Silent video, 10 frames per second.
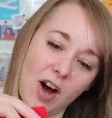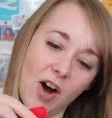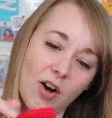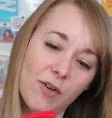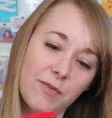
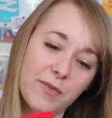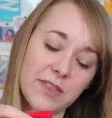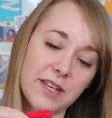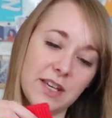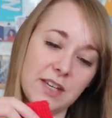of
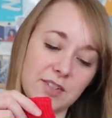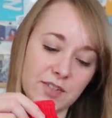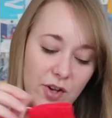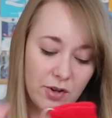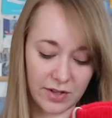the
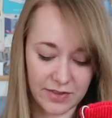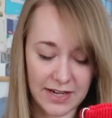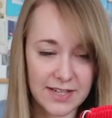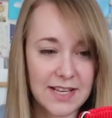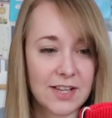sock.
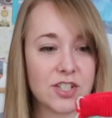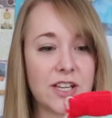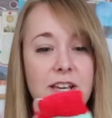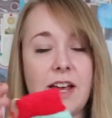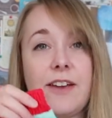That is
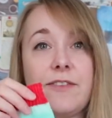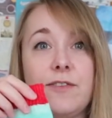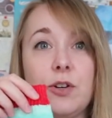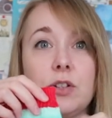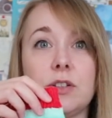actually a
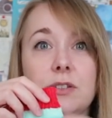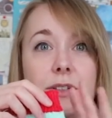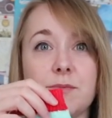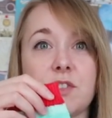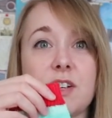full,
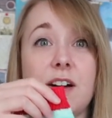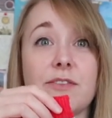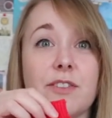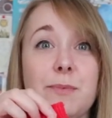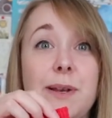I'm just
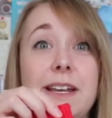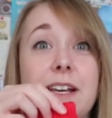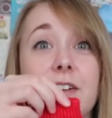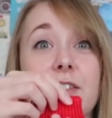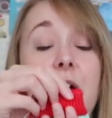completely
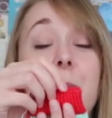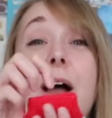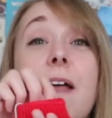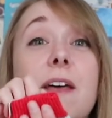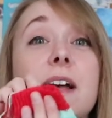covering up.
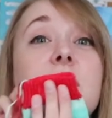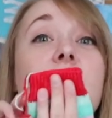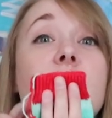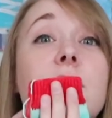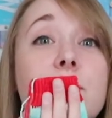That's
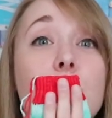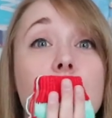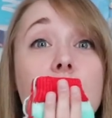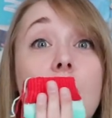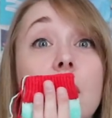actually a
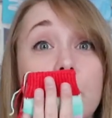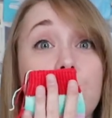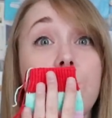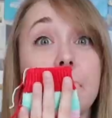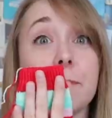full color
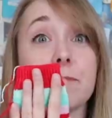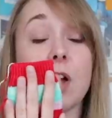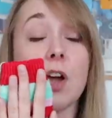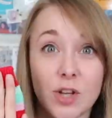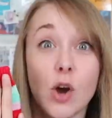repeat.
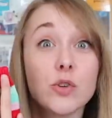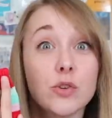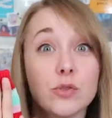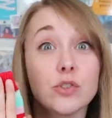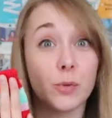Oh,
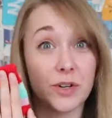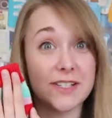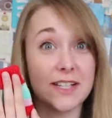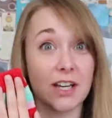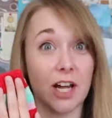you want
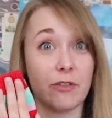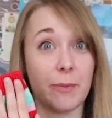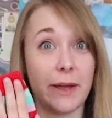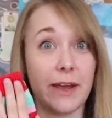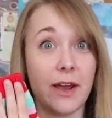to see the color
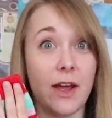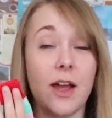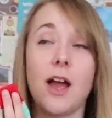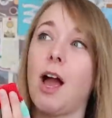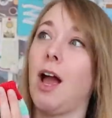repeat?
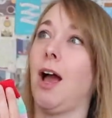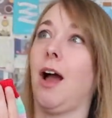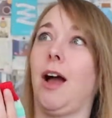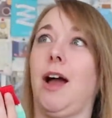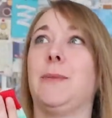
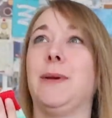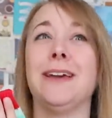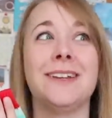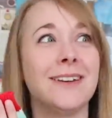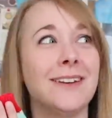I mean,